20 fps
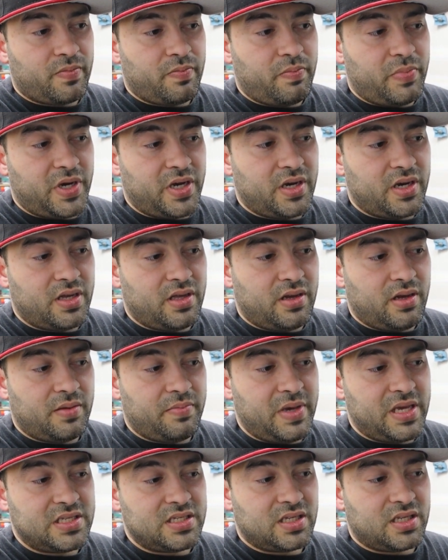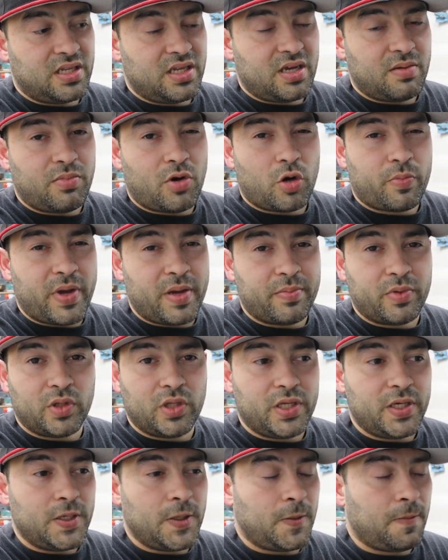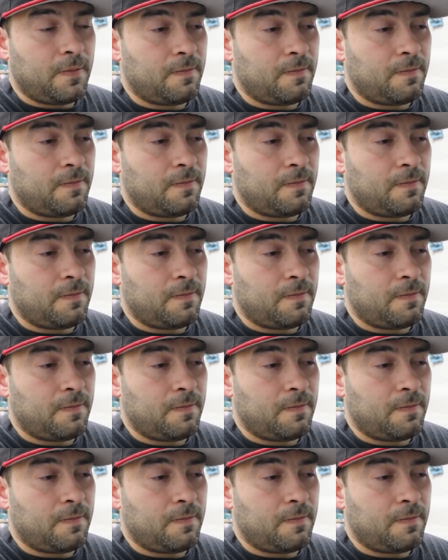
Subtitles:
But I broke my pulley.